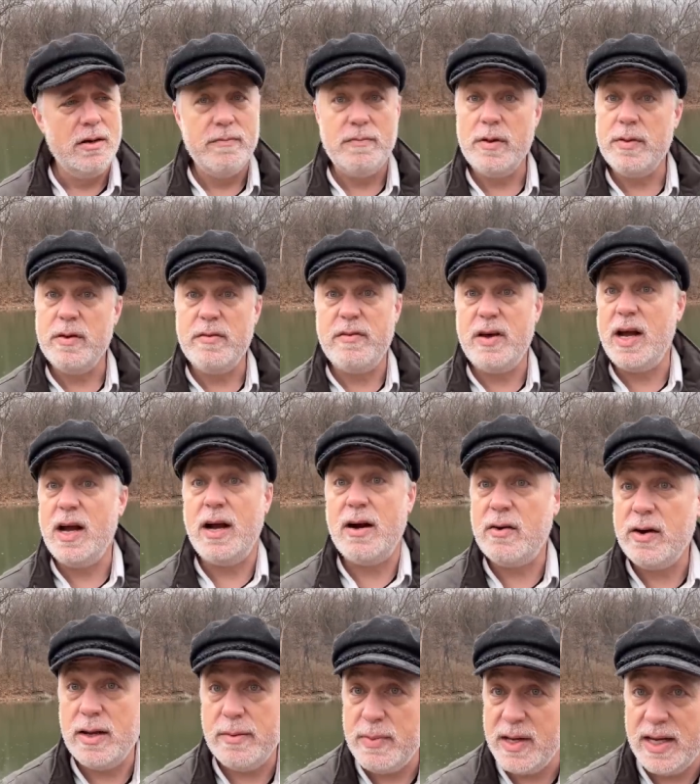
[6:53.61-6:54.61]
from the
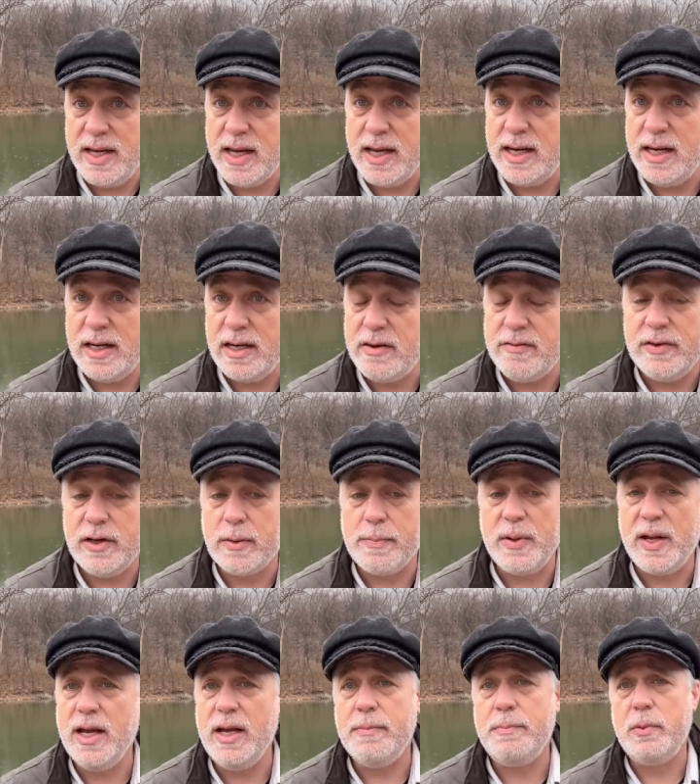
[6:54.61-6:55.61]
very beginning of your
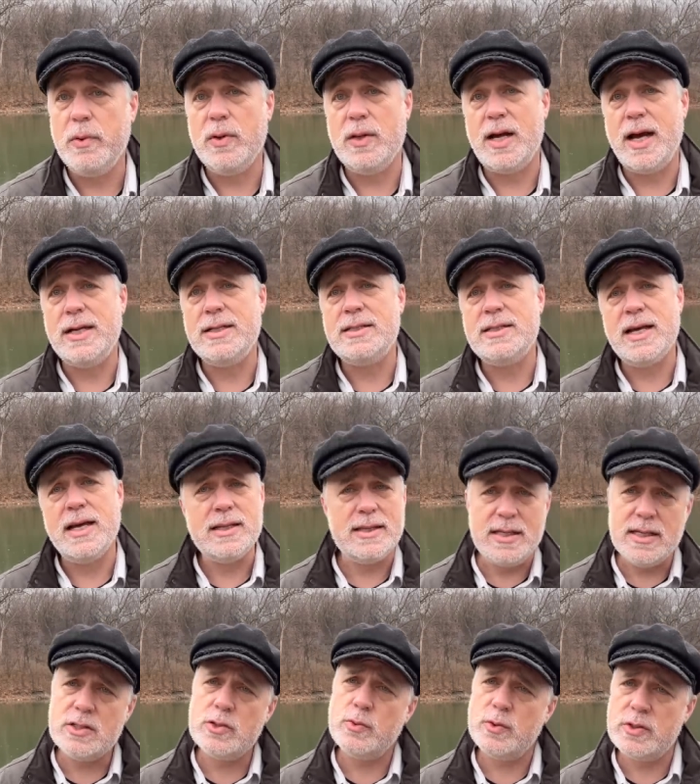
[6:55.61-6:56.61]
people, I said
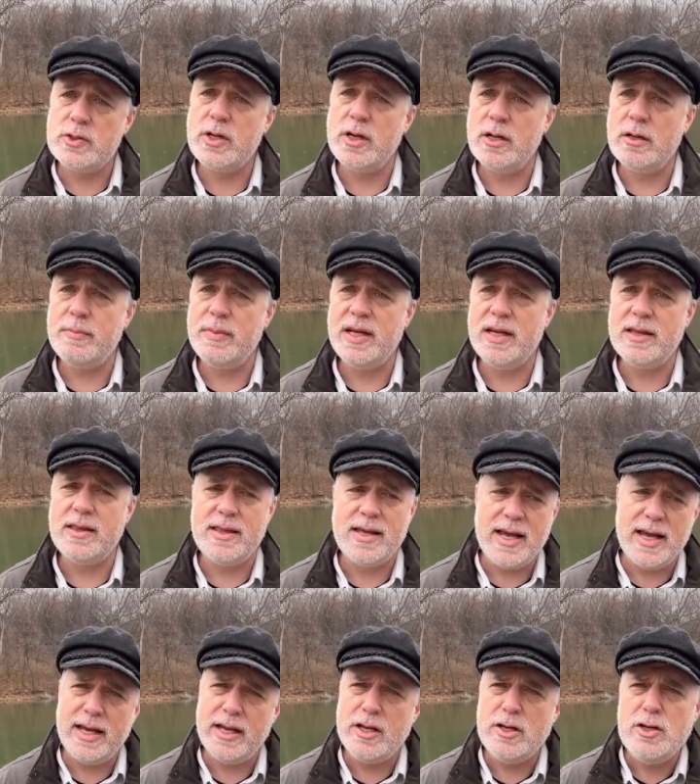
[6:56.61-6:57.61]
this was going to be a
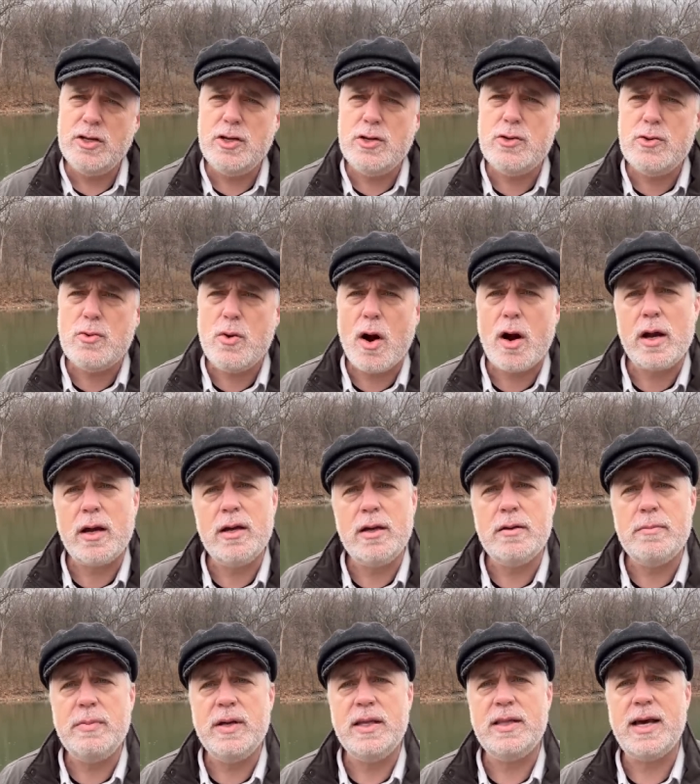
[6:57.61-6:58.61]
thing, and you are going
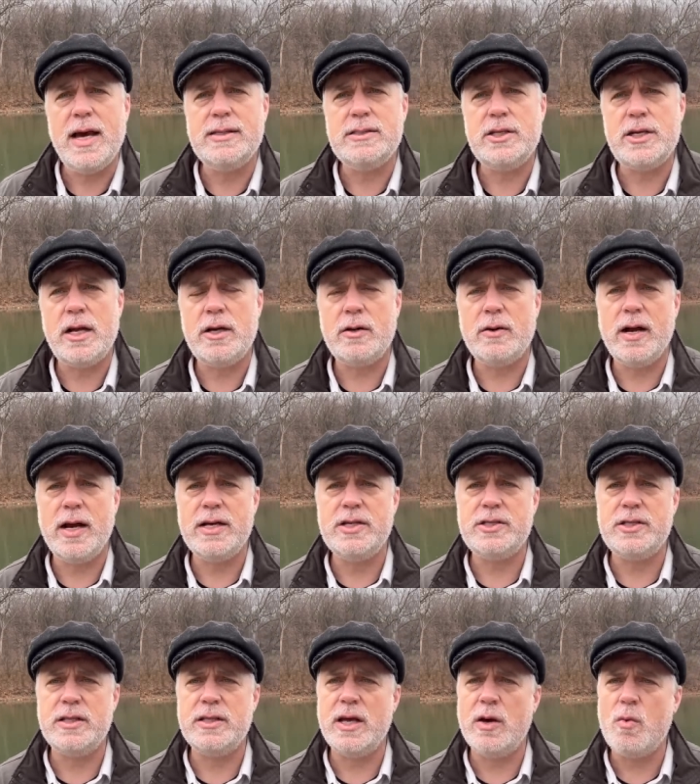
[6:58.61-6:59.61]
to be that
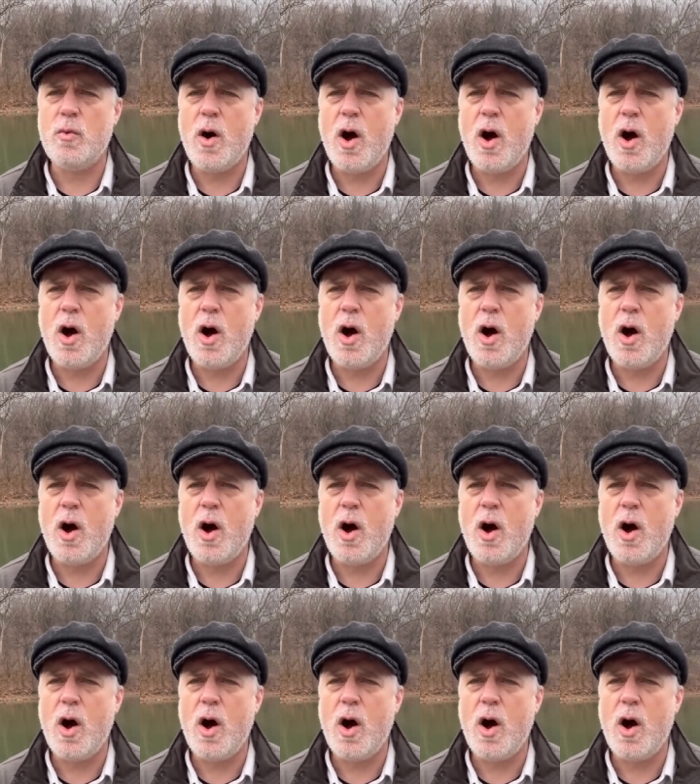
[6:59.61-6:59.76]
generation that